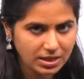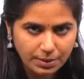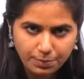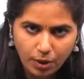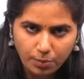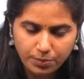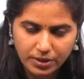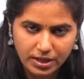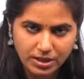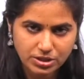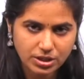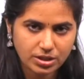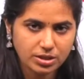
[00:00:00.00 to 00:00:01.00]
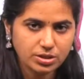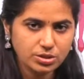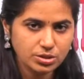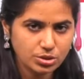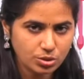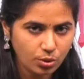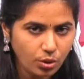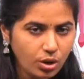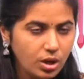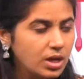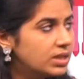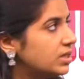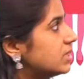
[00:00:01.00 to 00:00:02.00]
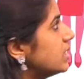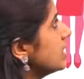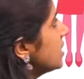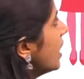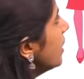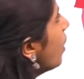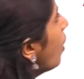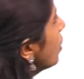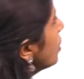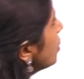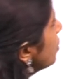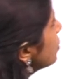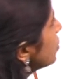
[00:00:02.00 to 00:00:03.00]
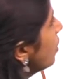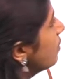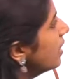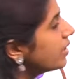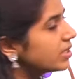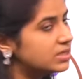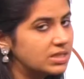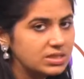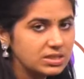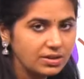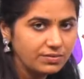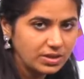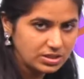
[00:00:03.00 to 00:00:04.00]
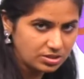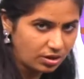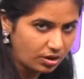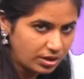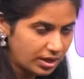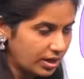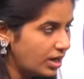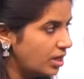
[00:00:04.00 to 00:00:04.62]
a population. So this is an autosomal recessive disorder.